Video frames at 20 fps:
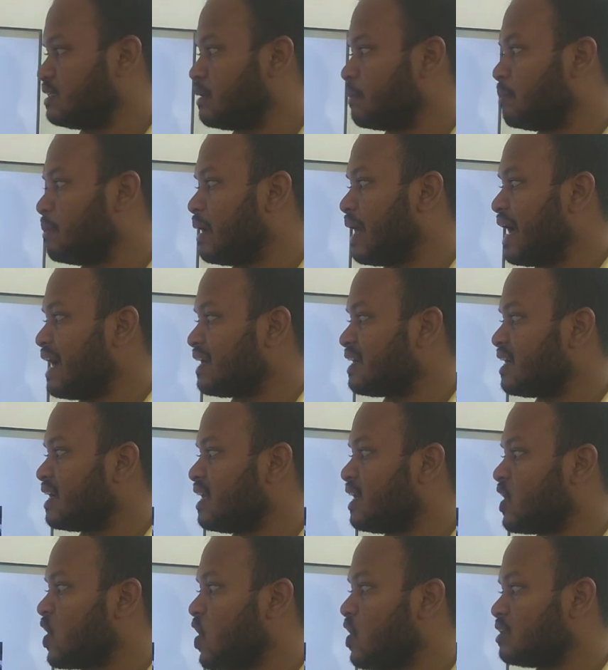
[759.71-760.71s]
the black
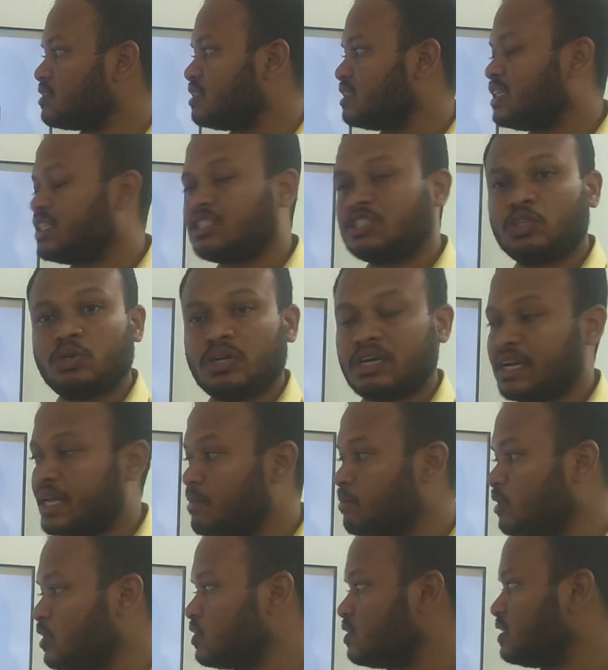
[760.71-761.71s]
color oxidize you can
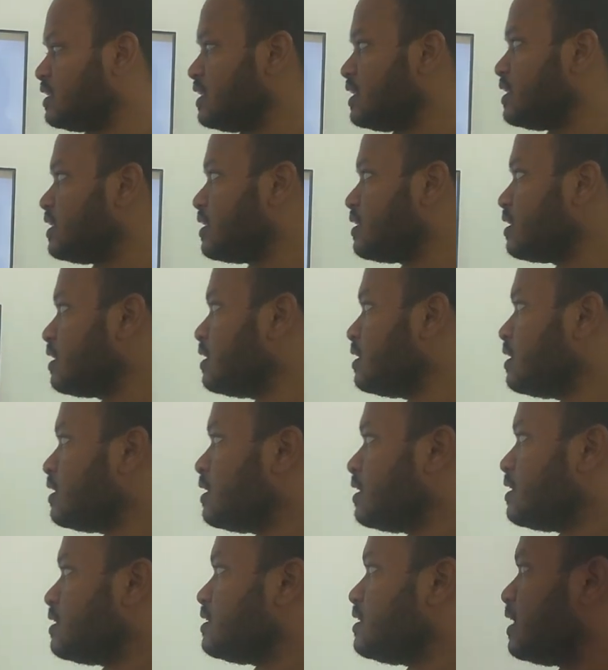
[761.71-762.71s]
able to see here,
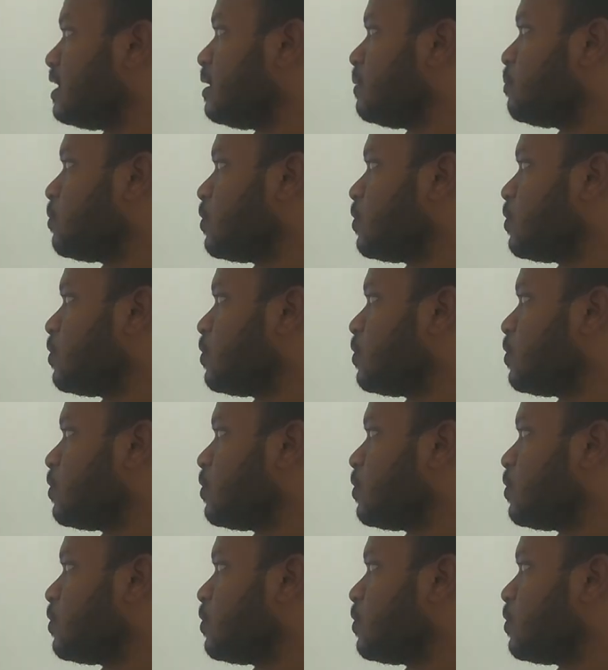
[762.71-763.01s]
then